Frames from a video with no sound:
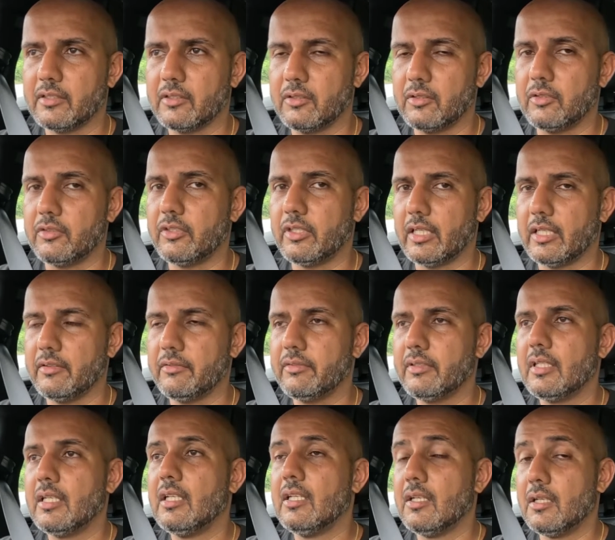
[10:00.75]
to drive.
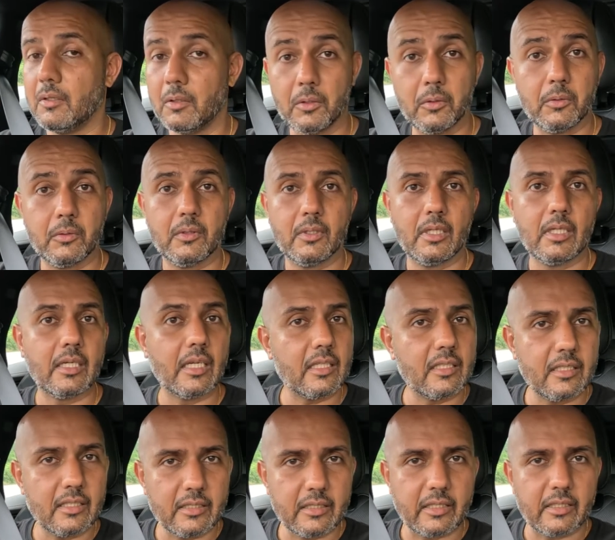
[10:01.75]
Oh, another
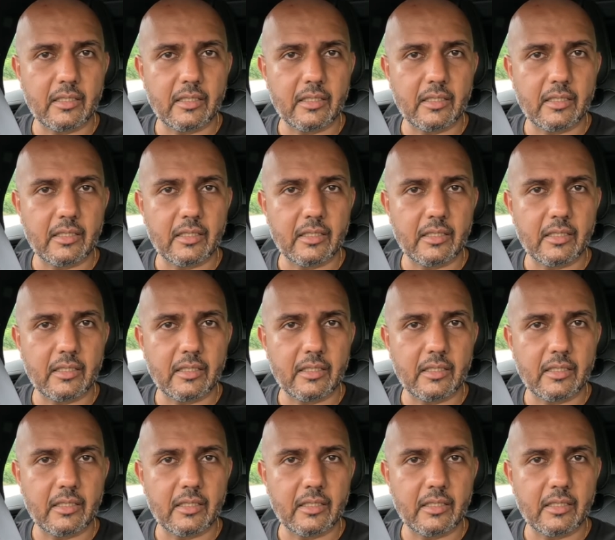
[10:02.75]
thing